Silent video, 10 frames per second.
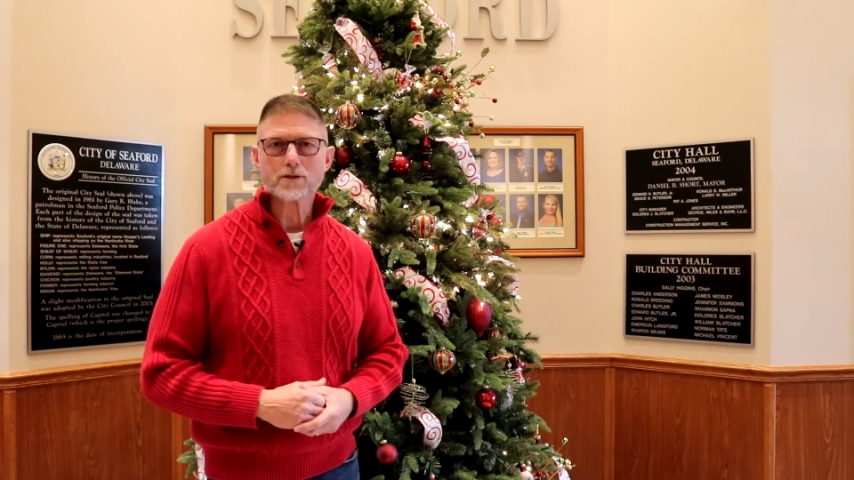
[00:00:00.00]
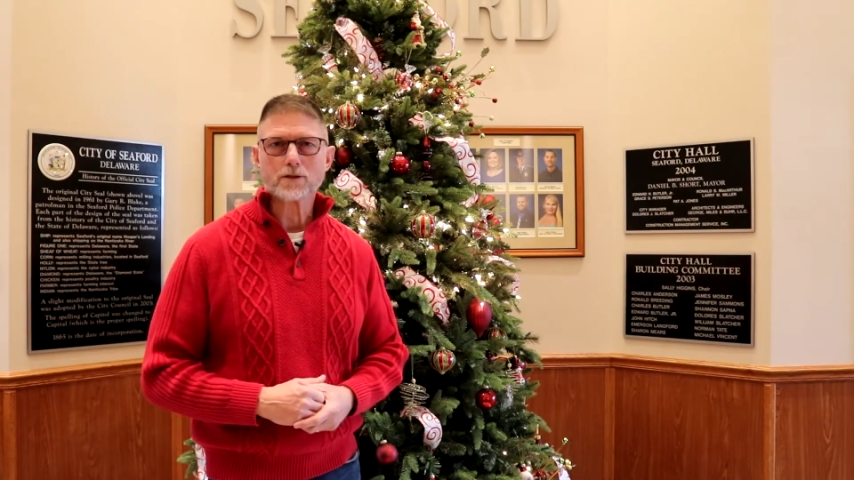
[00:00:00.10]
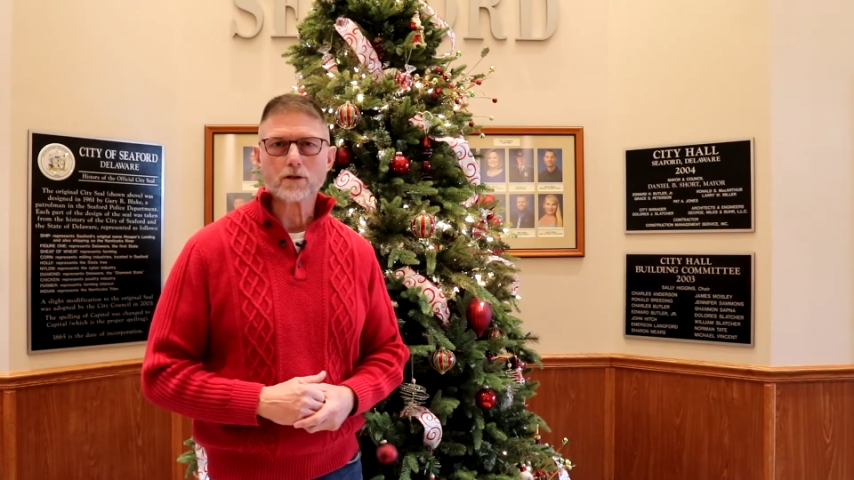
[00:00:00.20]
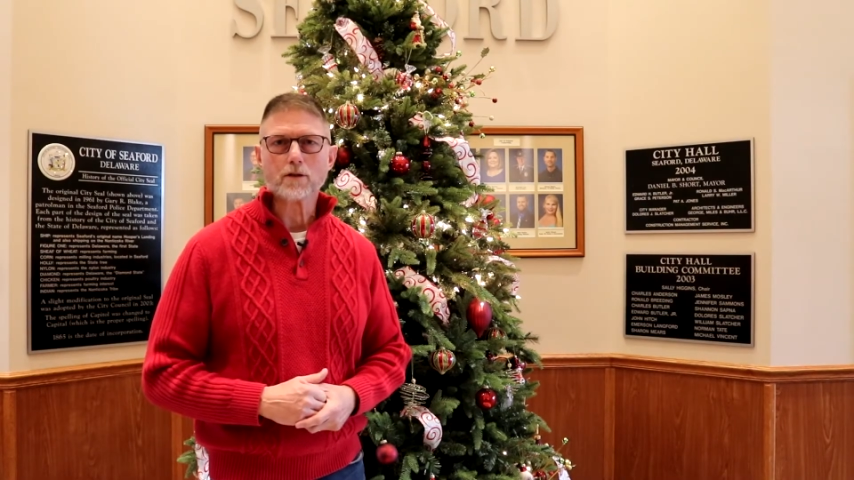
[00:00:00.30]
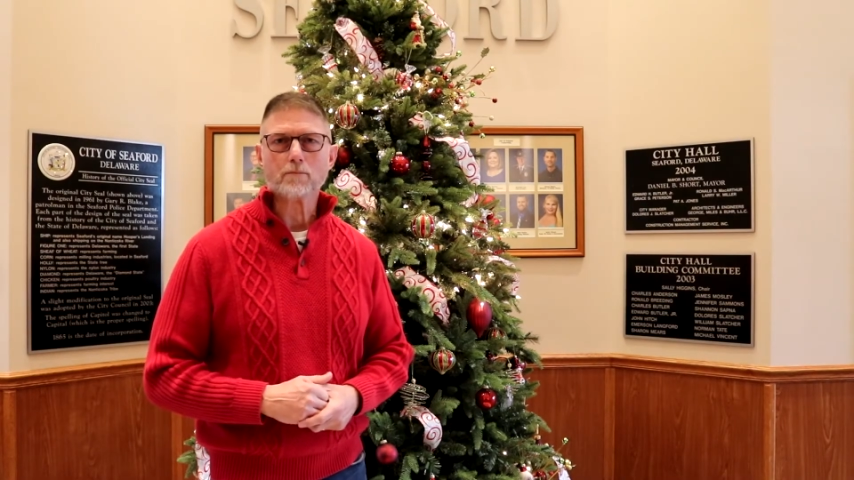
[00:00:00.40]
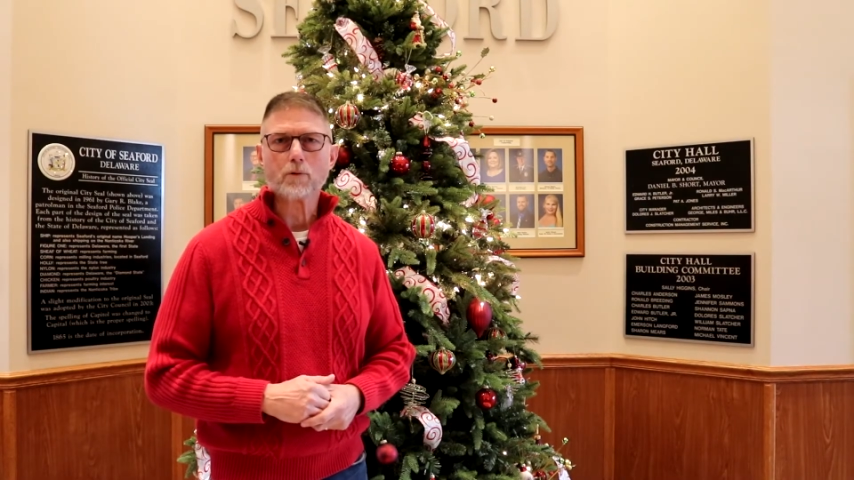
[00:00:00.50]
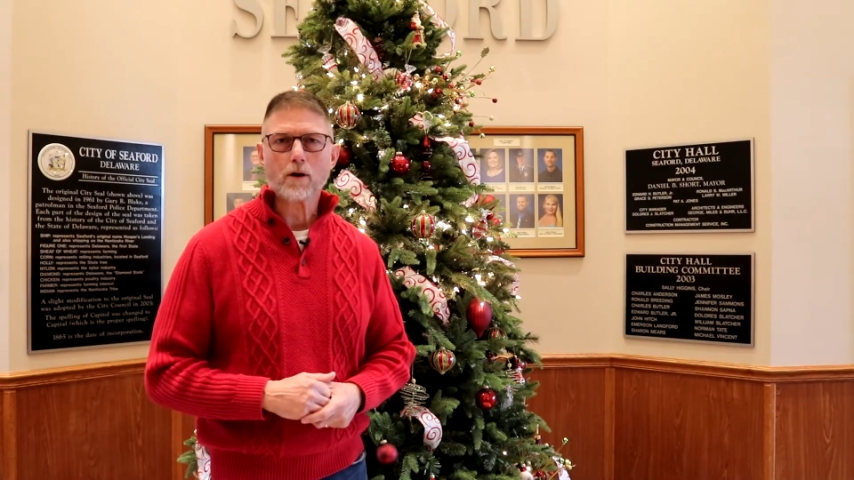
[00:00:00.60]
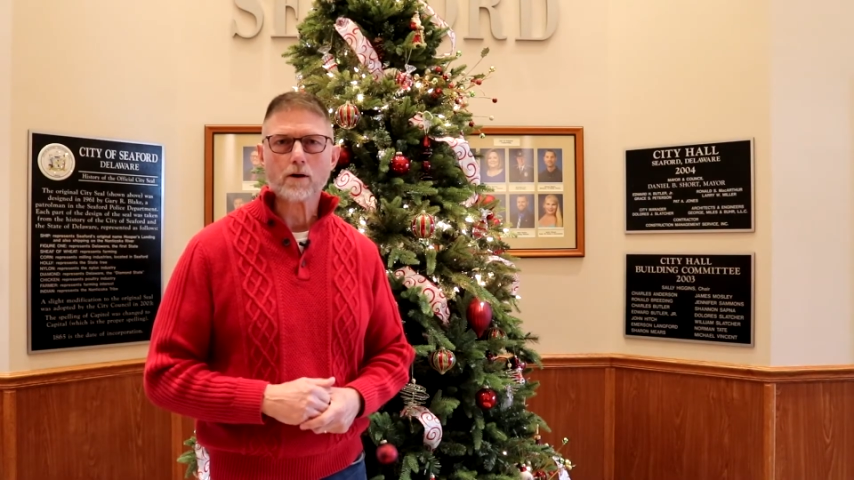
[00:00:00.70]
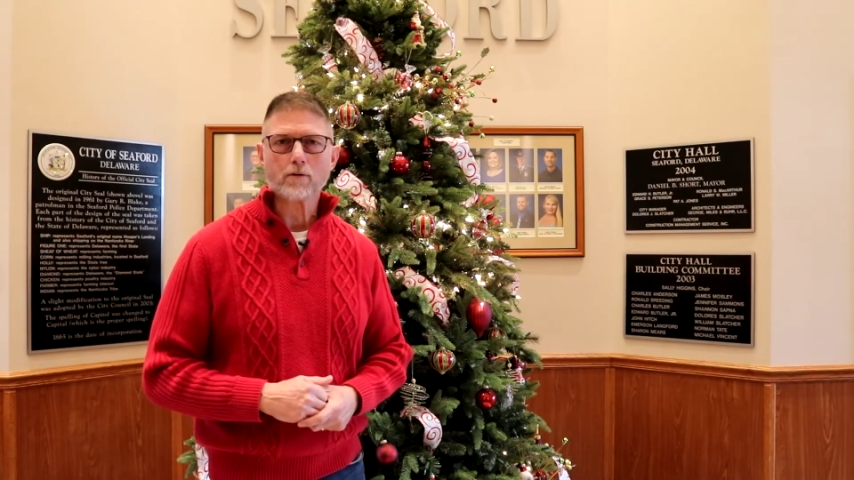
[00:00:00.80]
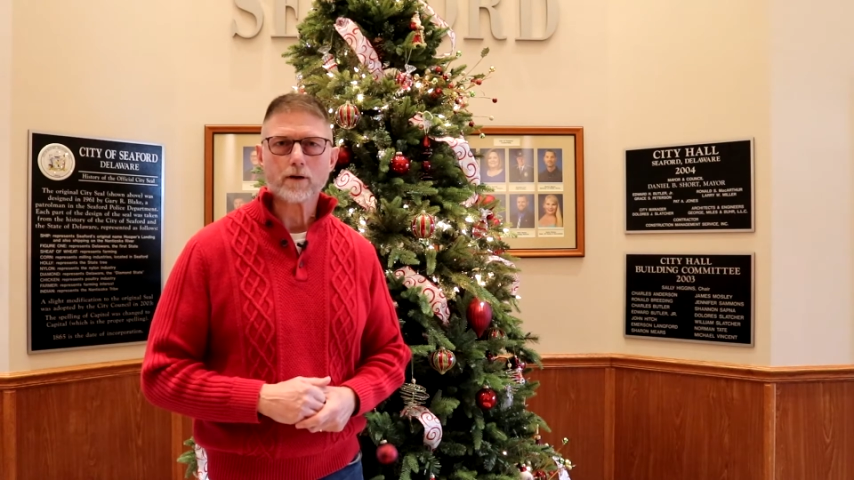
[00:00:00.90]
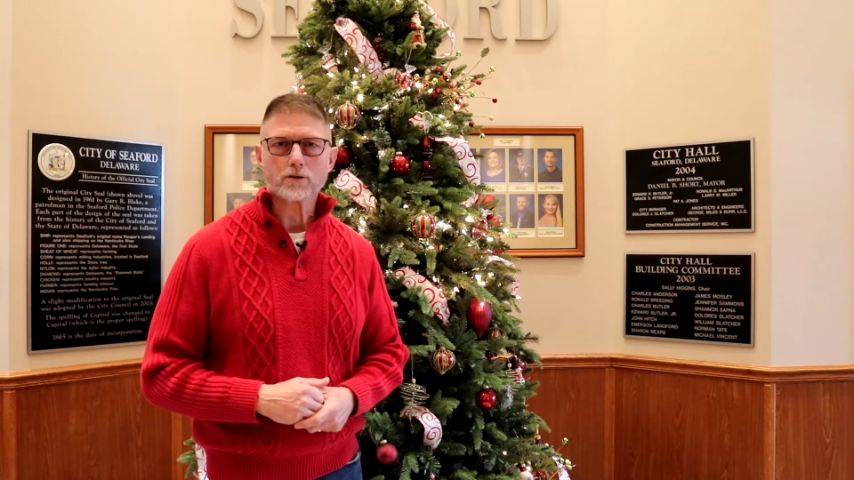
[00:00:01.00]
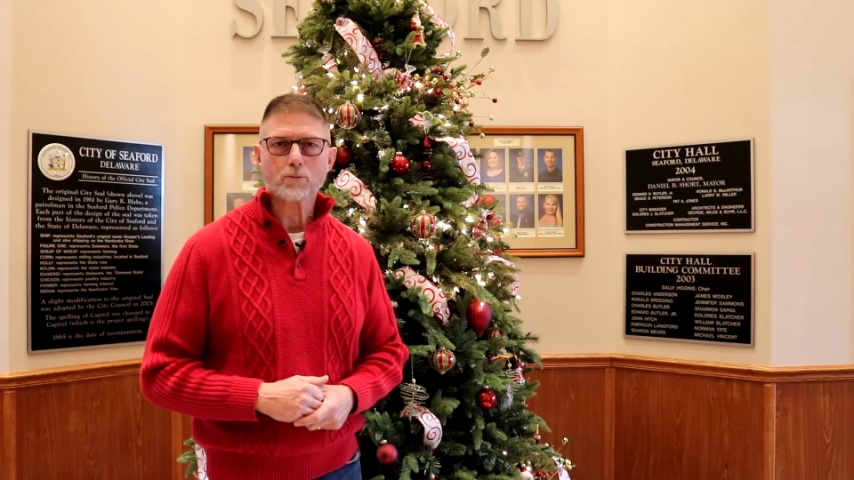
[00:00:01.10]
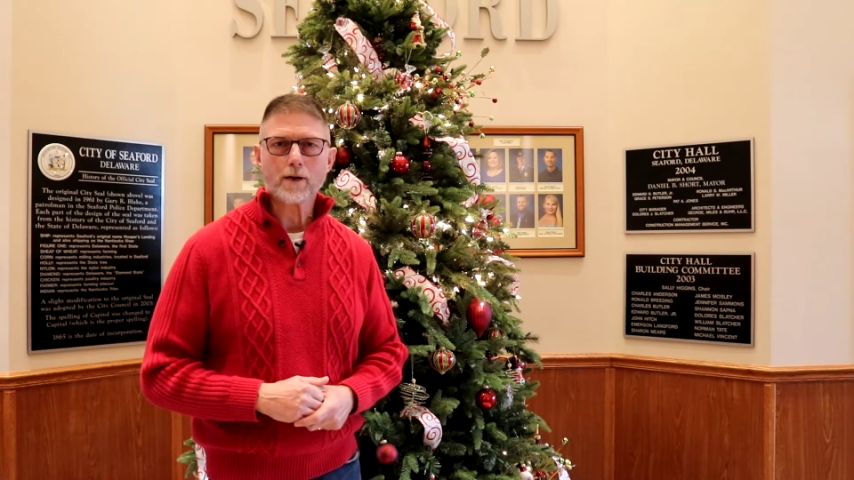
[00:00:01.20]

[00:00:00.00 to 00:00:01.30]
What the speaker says: still in progress.